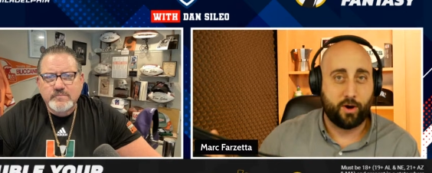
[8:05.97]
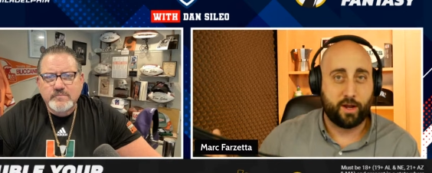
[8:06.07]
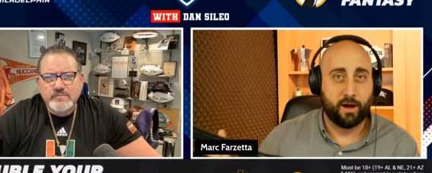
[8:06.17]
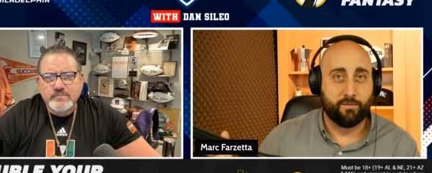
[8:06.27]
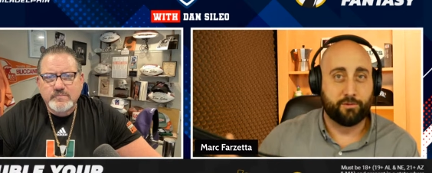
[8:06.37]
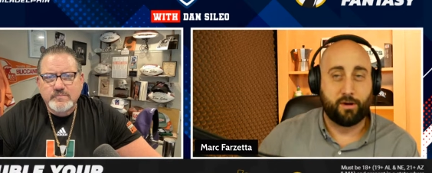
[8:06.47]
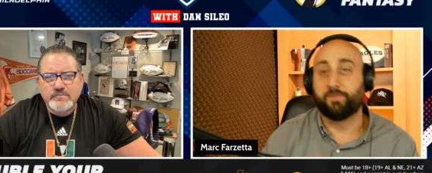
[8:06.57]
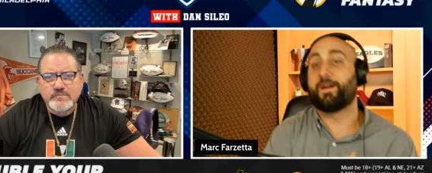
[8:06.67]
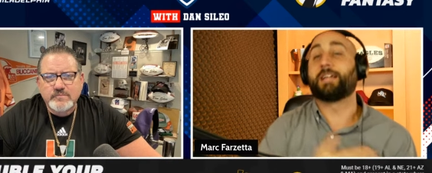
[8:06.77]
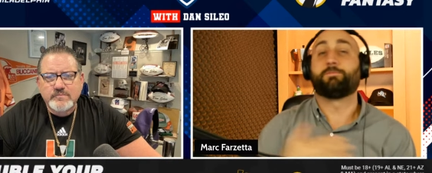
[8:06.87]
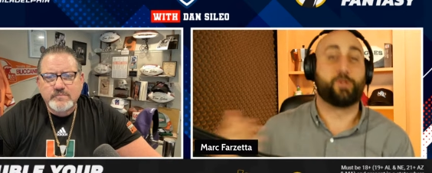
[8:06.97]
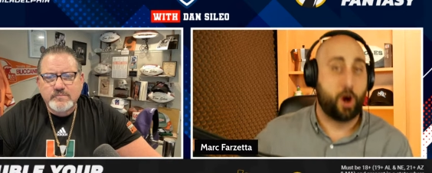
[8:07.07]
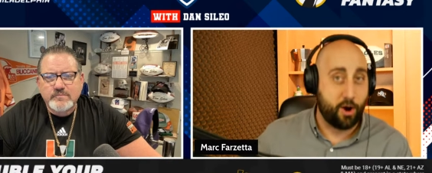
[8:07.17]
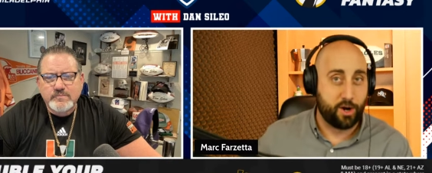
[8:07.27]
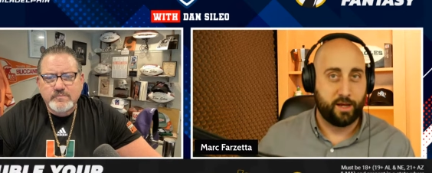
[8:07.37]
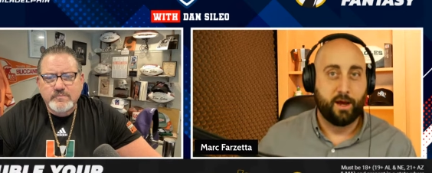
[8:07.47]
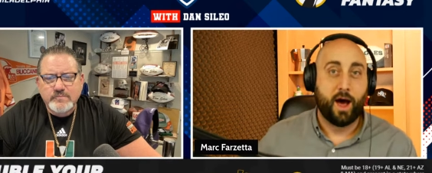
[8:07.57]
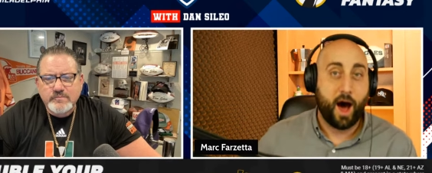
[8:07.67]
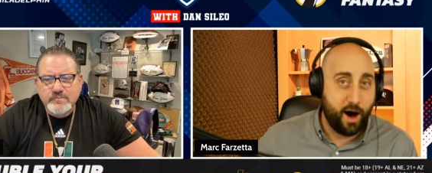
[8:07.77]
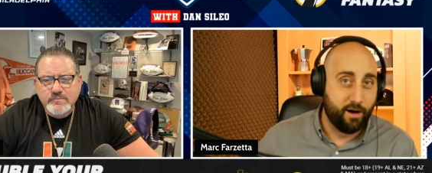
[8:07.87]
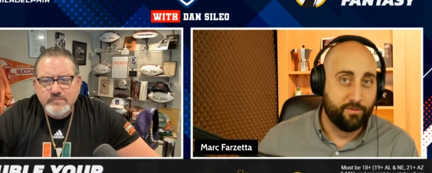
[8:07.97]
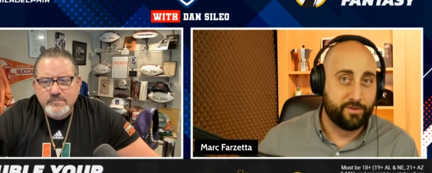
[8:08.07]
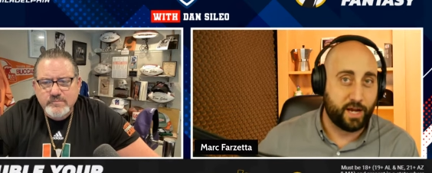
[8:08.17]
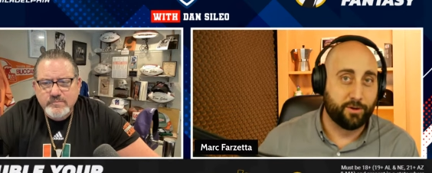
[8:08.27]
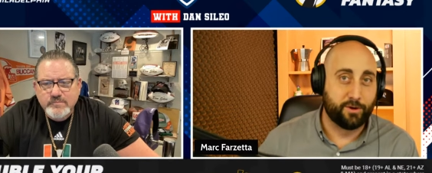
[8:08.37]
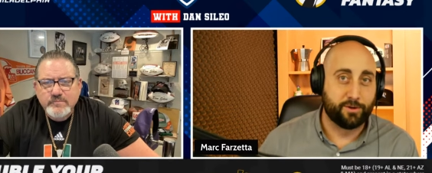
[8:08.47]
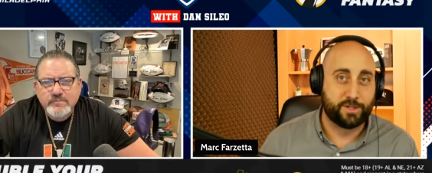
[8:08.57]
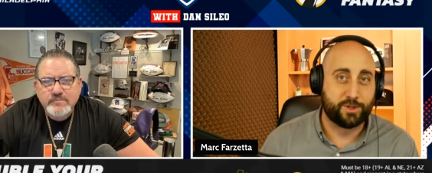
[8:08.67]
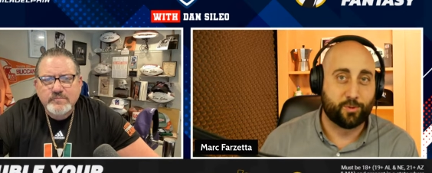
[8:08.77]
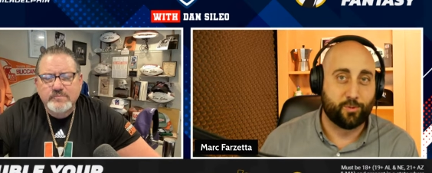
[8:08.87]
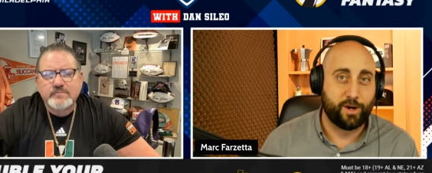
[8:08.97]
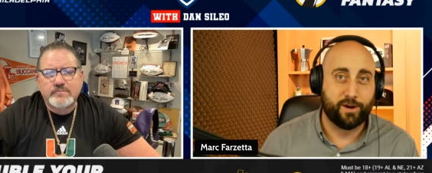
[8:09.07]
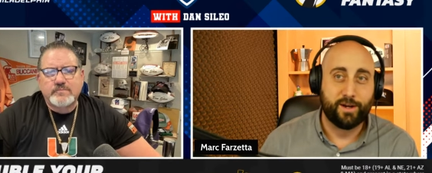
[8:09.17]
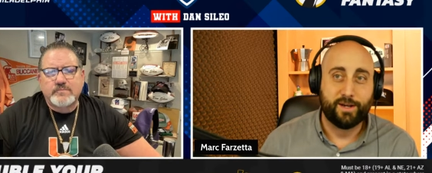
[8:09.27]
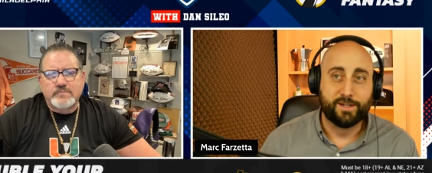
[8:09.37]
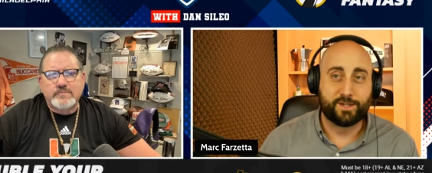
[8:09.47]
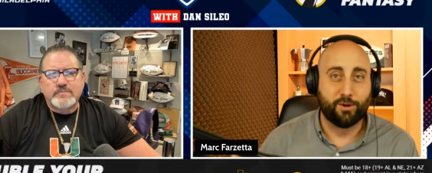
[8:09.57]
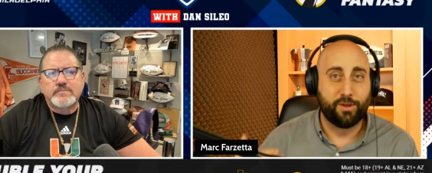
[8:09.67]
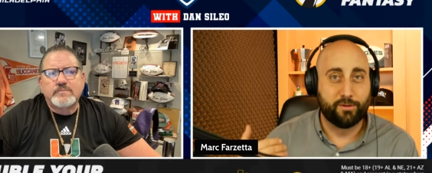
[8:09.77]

Speaker 1: of throughout the vast majority of Jalen Hurts' career. So there is